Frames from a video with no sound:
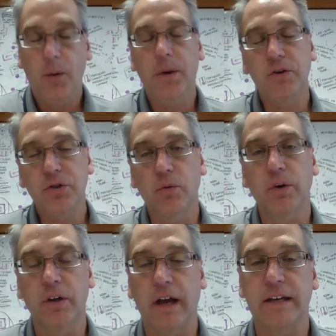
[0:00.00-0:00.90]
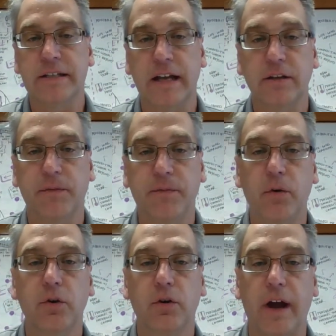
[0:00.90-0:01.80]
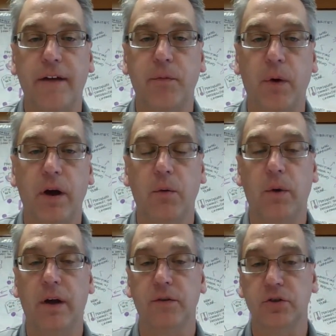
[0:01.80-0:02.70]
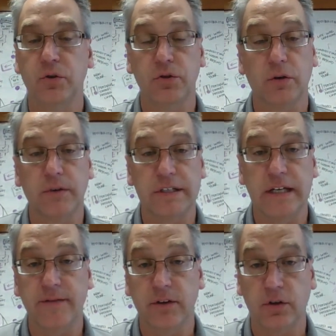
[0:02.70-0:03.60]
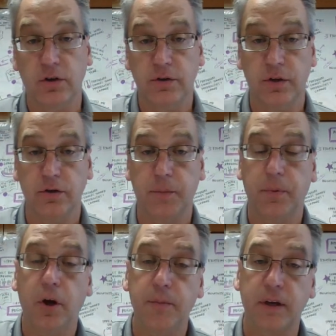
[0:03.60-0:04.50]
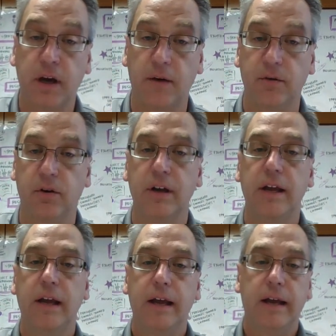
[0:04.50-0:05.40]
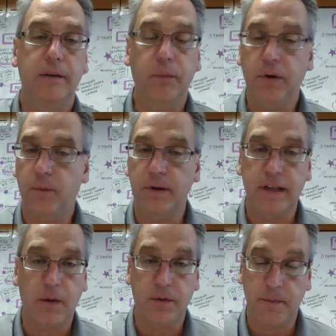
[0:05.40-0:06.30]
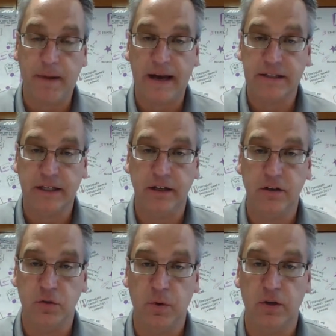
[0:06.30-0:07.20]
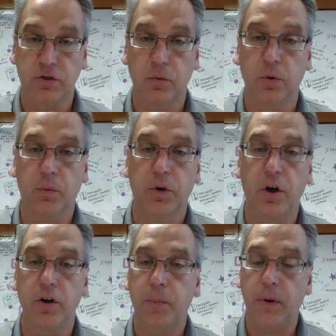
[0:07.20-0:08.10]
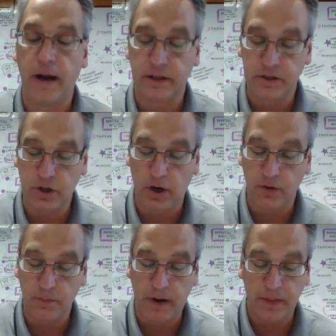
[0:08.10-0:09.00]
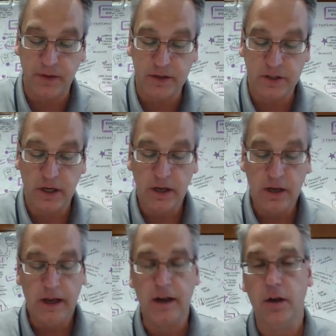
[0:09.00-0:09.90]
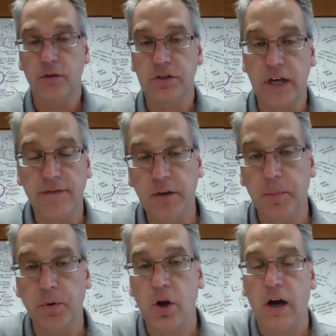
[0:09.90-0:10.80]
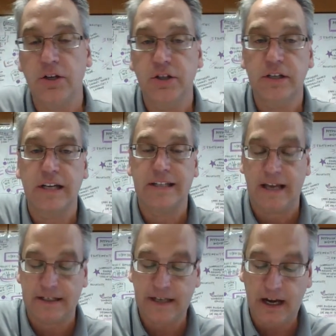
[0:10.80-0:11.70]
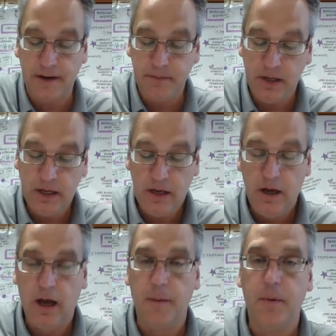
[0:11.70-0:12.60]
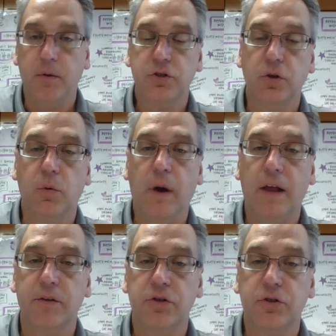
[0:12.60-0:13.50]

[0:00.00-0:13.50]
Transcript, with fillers: we also realize that the photograph while while the students are receiving their, their diploma cover we don't want that with a mask in it as well. So we're going to practice other methods and other safety precautions at that time. Uh, but so while the